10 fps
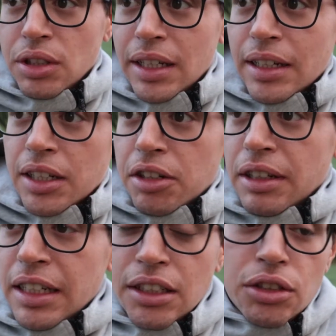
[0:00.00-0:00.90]
You get
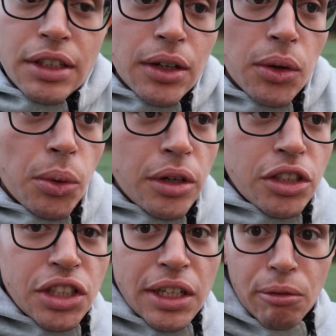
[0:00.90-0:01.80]
green, you get
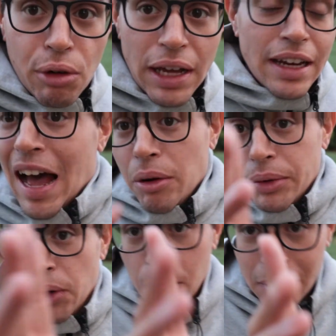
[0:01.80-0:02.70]
orange, you get red. I
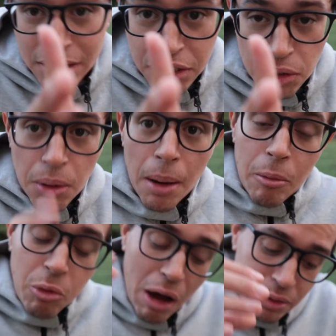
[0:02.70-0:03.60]
don't know about you,
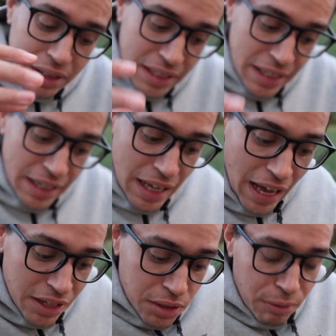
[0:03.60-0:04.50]
when I was a kid,
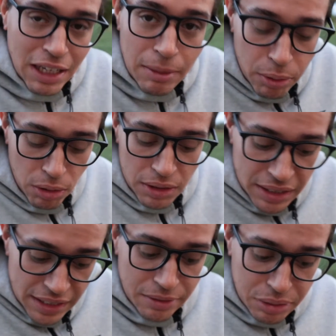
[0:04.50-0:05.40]
I used to rake up all the
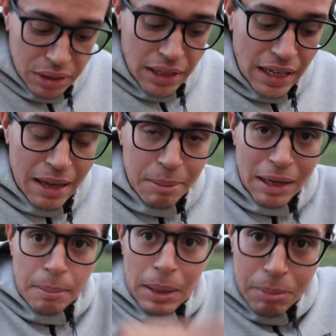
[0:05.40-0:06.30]
leaves and
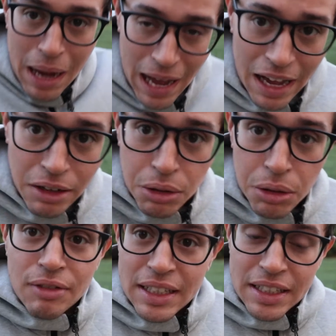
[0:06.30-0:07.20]
make a big pile
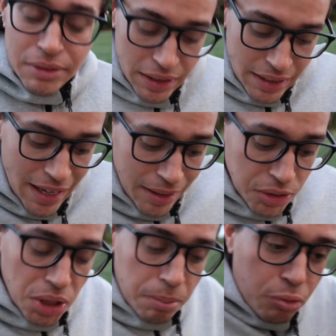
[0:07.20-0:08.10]
of leaves, and
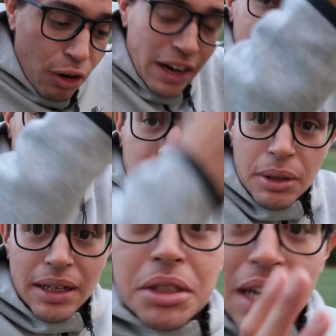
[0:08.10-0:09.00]
I'd jump right
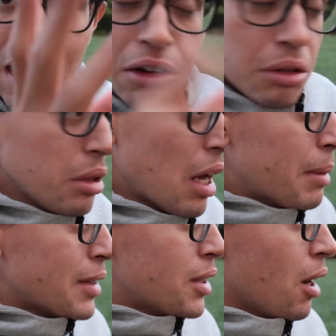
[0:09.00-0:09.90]
into But now,
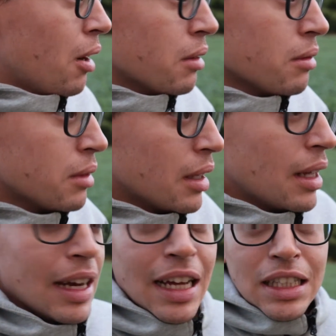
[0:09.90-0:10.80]
I'm adult,
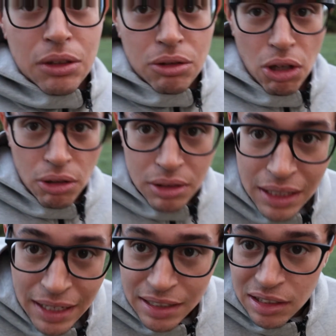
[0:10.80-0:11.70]
and I do adult
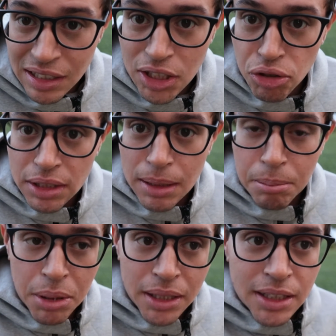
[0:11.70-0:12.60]
things like
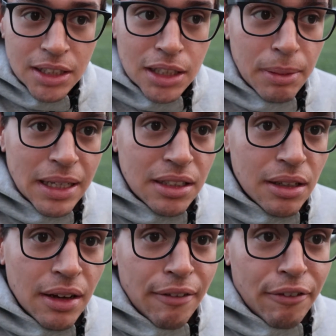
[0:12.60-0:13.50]
drinking pumpkin
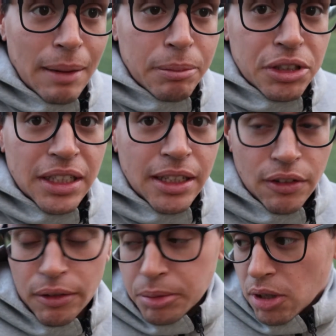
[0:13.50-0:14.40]
spice
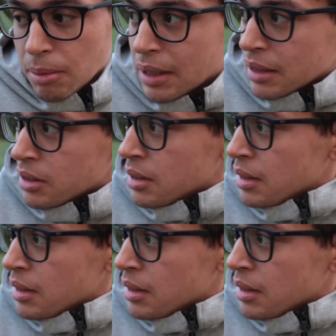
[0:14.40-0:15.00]
frappuccinos from Starbucks.